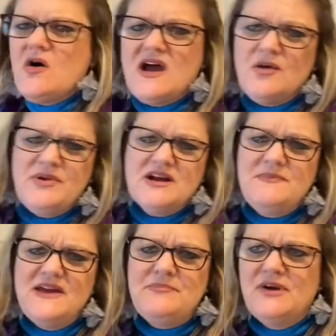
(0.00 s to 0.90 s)
I don't pick up
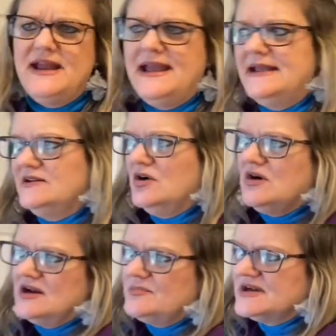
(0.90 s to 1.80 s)
that brand, and oh,
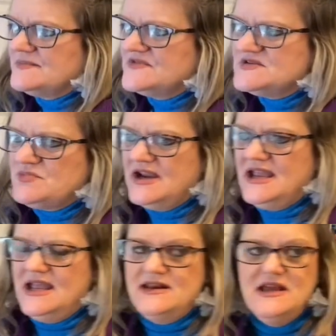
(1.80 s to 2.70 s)
I don't pick up this
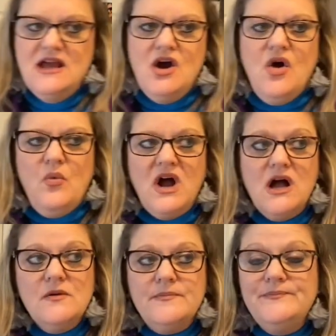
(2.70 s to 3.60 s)
brand.
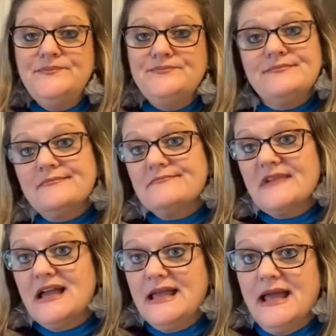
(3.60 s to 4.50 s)
Well,
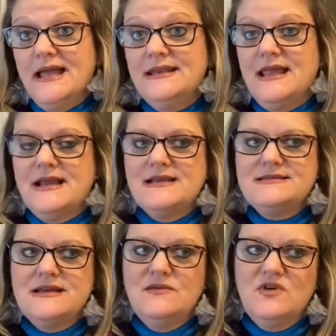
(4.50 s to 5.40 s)
again, like I
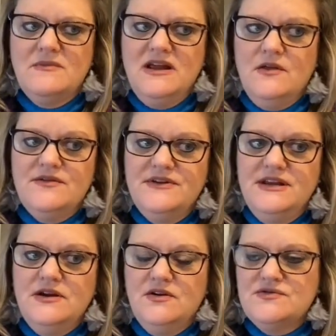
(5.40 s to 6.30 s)
said in one of my other
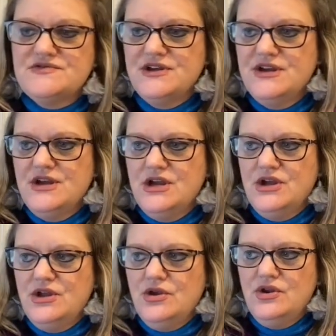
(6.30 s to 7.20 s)
videos,
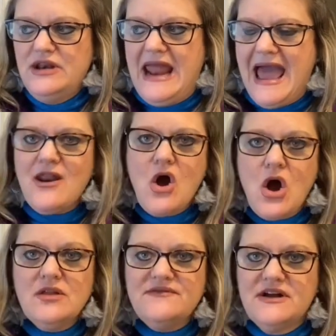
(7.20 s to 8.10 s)
not
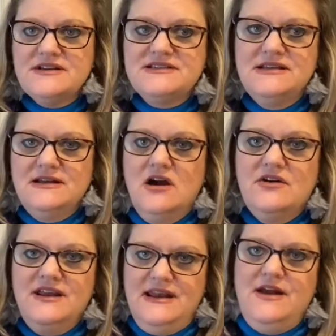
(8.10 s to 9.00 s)
all of us are
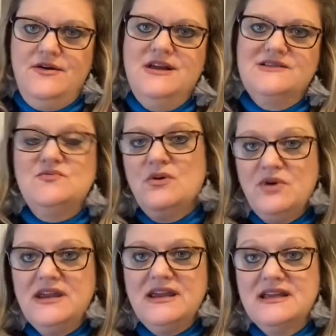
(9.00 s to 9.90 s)
in areas where
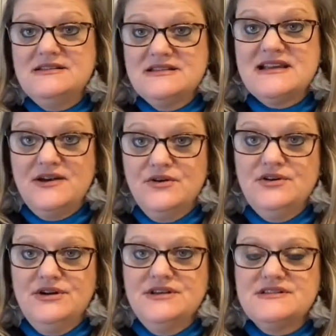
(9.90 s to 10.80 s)
we can get designer
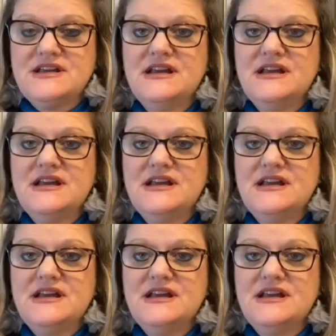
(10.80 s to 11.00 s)
goods.